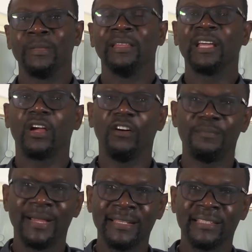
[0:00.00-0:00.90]
The
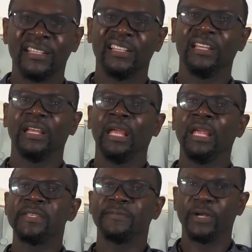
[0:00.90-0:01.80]
government
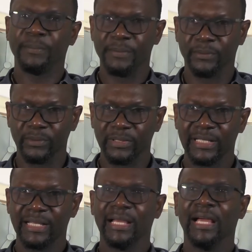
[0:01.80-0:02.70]
is for the people.
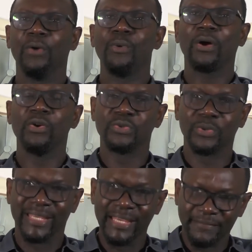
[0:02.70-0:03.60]
And we are going to
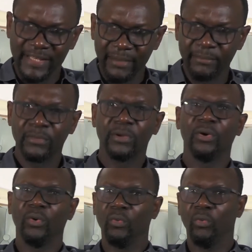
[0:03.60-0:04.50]
give them
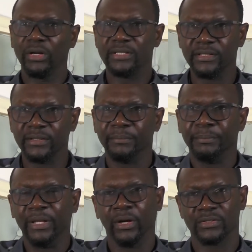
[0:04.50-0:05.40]
what
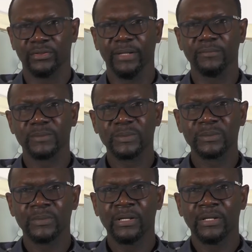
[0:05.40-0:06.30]
belongs to them.
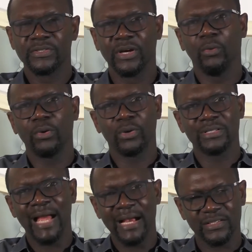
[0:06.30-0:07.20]
Someone
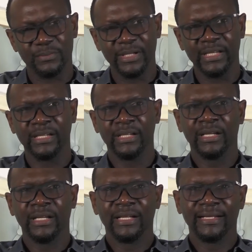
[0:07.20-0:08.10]
once asked me
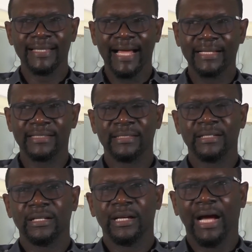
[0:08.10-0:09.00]
that
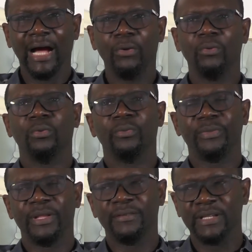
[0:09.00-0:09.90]
how
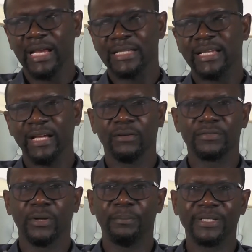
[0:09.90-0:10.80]
he has heard of
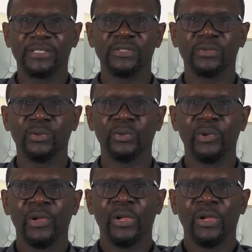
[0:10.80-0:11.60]
some persons who